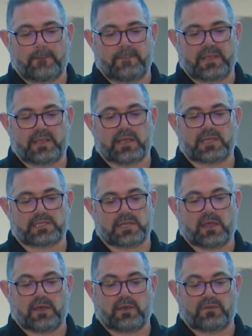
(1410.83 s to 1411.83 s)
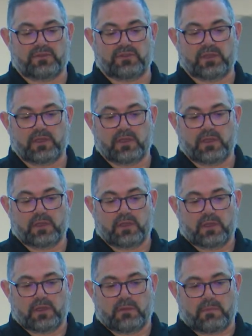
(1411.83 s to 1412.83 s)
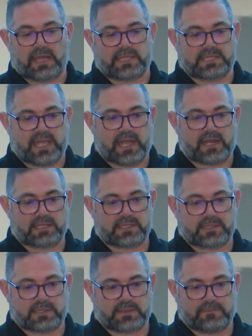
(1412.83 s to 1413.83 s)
because of my status,